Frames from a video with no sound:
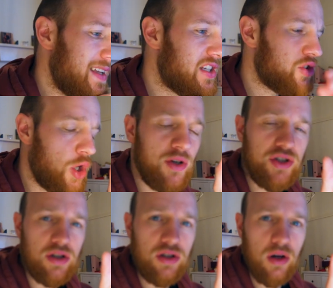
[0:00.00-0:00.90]
There's so much
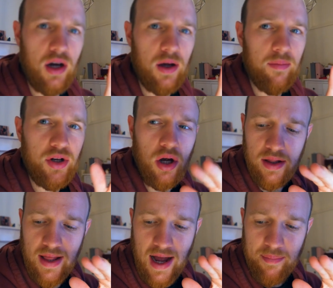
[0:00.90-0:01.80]
you can do at home, but not only
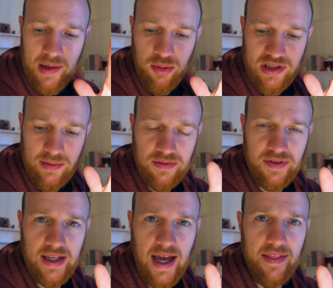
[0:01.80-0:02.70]
that, people seem to
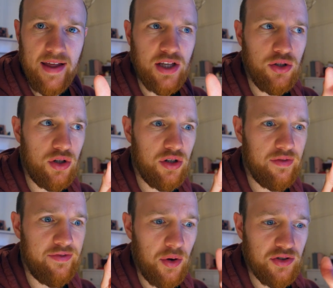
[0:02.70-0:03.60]
forget that you can
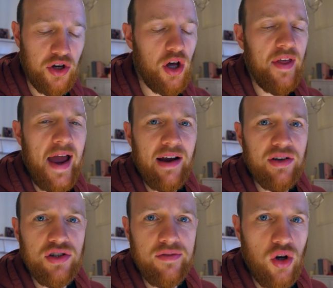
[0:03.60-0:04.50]
focus on other
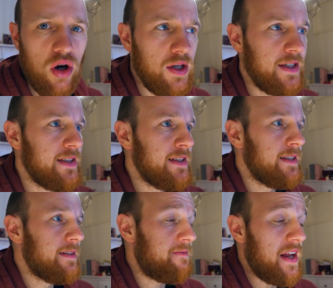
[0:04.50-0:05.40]
areas of your
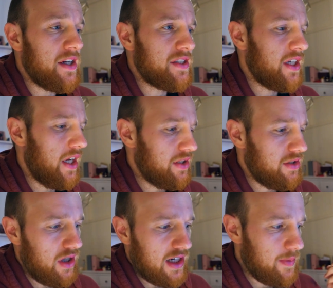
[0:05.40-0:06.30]
fitness
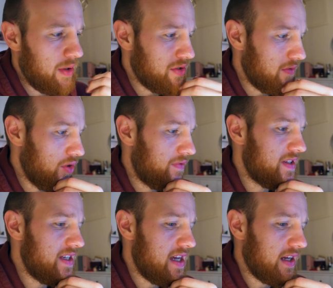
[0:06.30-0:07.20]
and I suppose of your
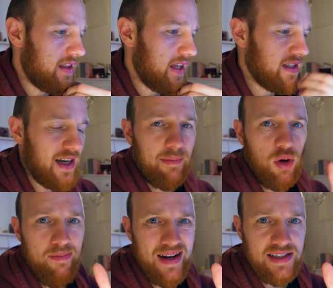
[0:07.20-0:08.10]
physique and things like
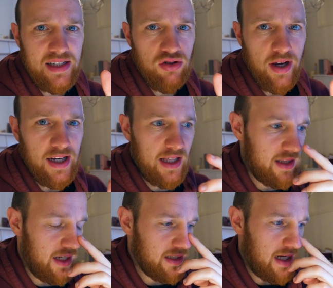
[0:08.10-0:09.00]
mobility training,
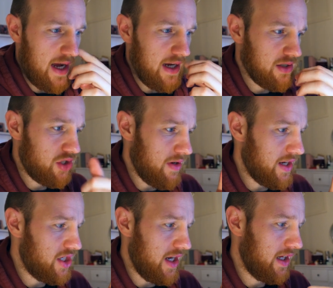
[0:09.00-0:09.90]
things like
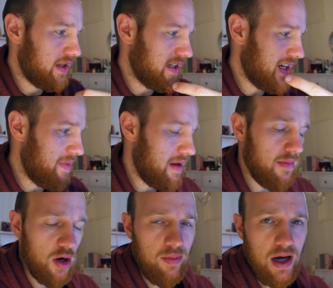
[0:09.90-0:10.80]
stretching, things like being
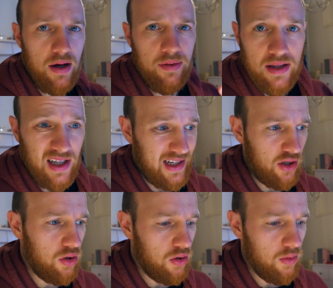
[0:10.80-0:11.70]
mobile, things
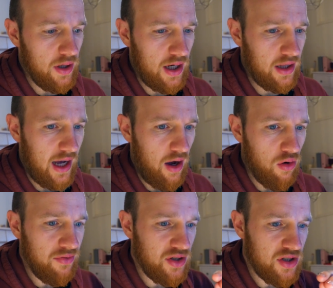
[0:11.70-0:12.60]
like core work that are
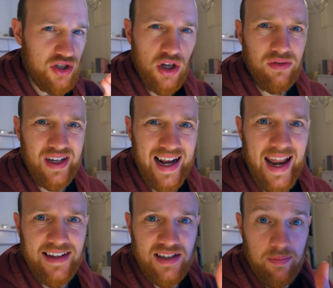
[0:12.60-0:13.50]
often so
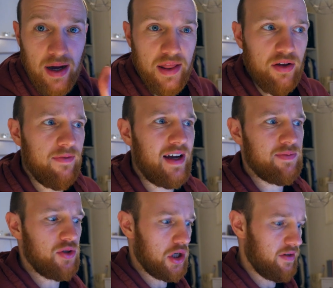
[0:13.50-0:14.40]
neglected by the
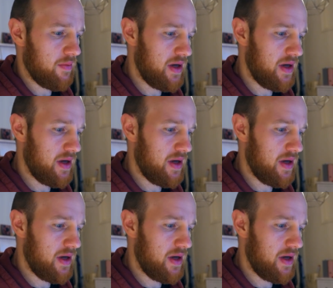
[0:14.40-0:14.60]
vast majority of